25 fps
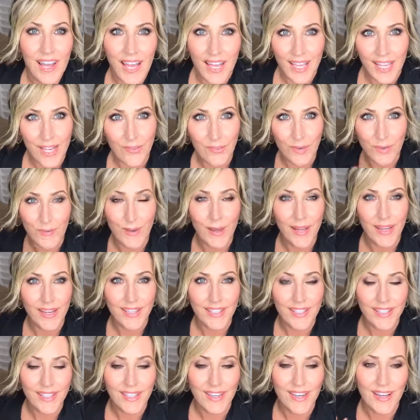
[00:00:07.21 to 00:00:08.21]
Hey
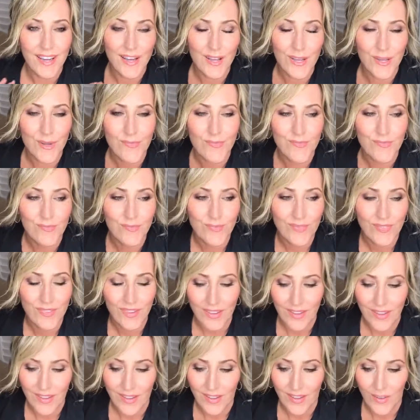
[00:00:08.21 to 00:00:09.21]
everybody,
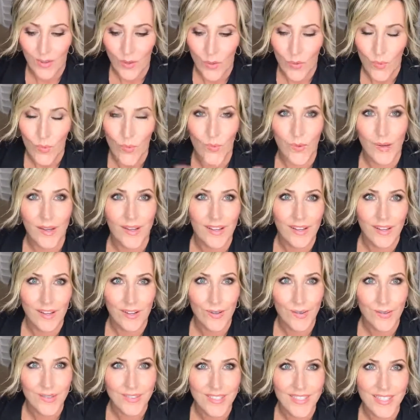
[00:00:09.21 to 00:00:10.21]

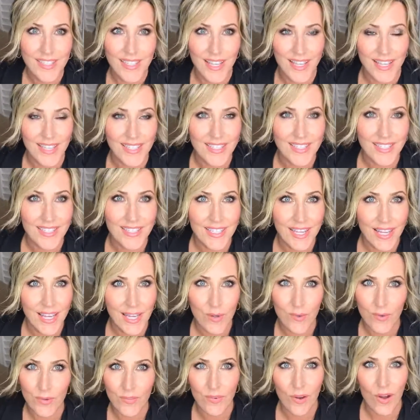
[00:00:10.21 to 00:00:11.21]
well, today's the
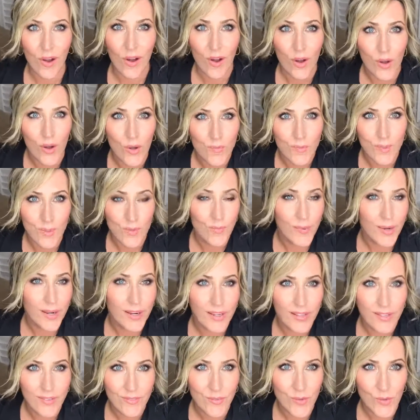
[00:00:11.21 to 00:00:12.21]
day we've all been
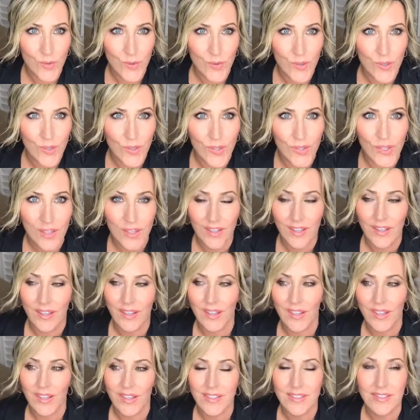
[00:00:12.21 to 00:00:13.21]
waiting for.
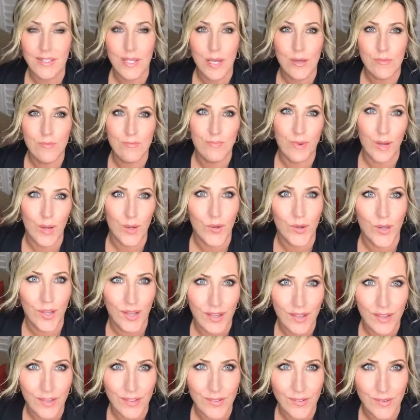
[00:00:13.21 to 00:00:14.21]
It's
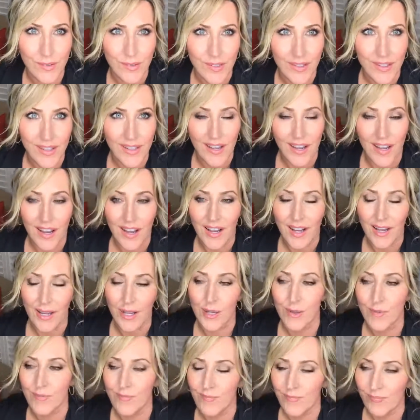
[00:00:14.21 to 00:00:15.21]
BOGO.
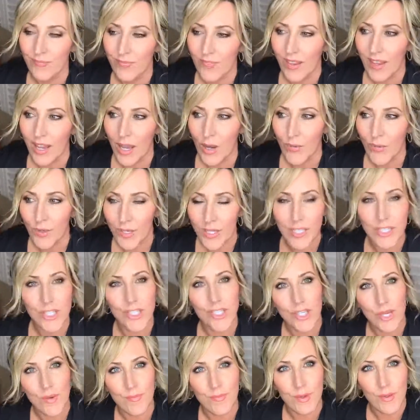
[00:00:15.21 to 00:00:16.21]
I wanted
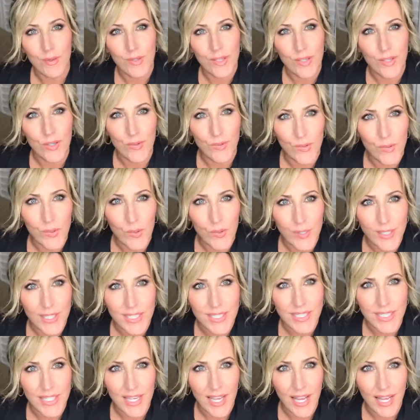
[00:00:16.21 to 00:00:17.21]
to jump in here real
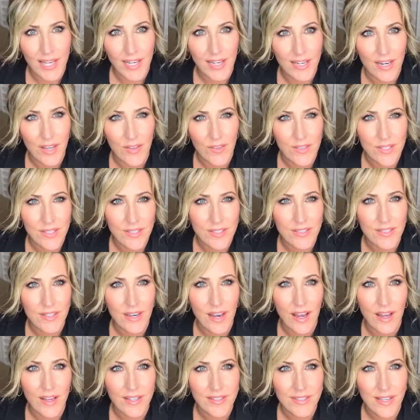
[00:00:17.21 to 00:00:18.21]
quick tonight. I know this is
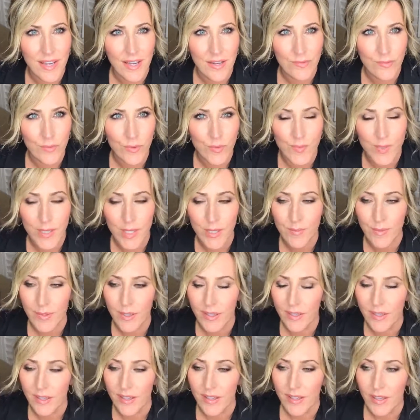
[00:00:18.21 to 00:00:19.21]
an odd time for me,
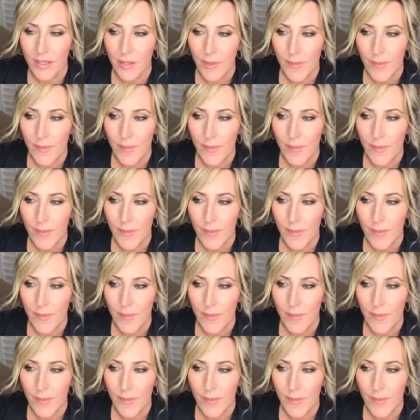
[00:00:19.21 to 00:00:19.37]
but